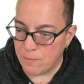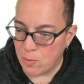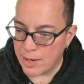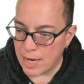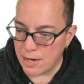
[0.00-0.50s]
what
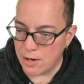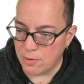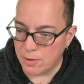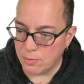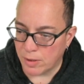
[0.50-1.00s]
we can
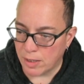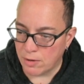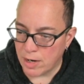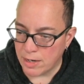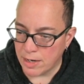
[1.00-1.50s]
do is we're going to go
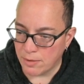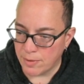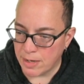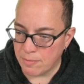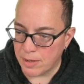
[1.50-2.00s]
down here and we
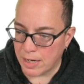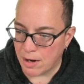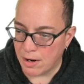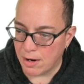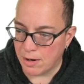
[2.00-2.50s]
can pick
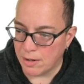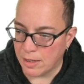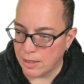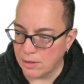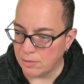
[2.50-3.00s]
our
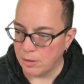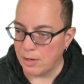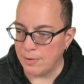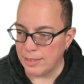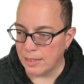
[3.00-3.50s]
custom
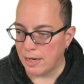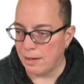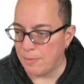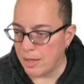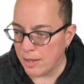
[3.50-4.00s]
rate we set
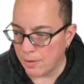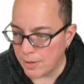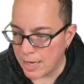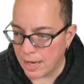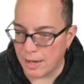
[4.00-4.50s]
up and there we
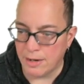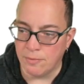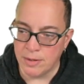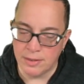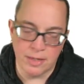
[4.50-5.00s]
again
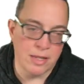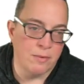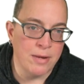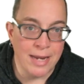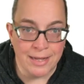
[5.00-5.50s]
we see that
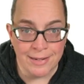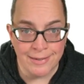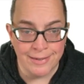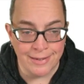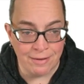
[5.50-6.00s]
we get the
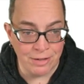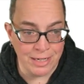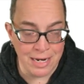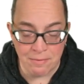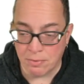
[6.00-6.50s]

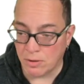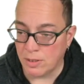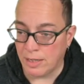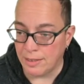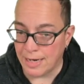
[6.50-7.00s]

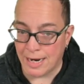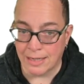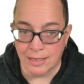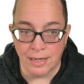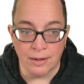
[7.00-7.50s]
17%
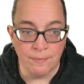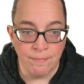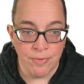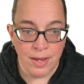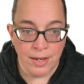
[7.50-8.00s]
tax here.
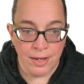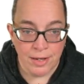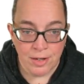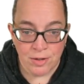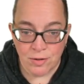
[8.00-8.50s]

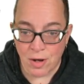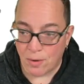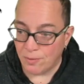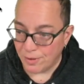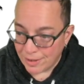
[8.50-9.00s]

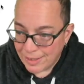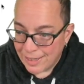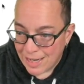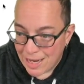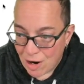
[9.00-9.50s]
So,
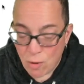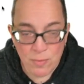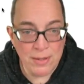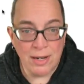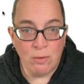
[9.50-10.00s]
I hope
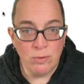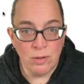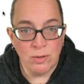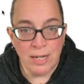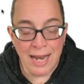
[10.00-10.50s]
this helped
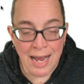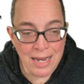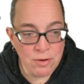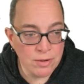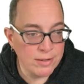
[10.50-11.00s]
you today.
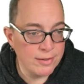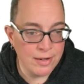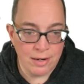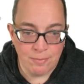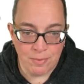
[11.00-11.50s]
You can set
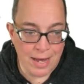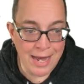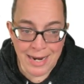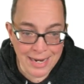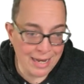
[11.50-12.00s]
up
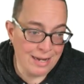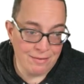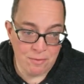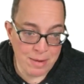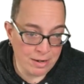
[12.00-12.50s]
any kind
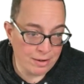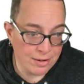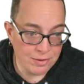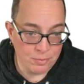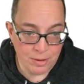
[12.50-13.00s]
of amount of
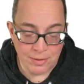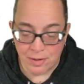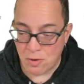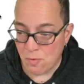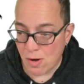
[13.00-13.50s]
custom rates that
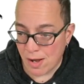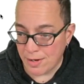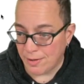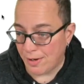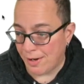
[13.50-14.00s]
you
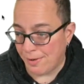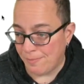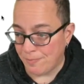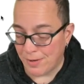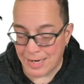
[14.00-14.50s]
want.
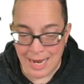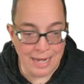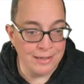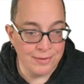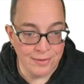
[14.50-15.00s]
Um,
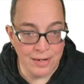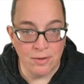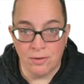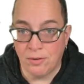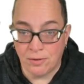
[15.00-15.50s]
again, single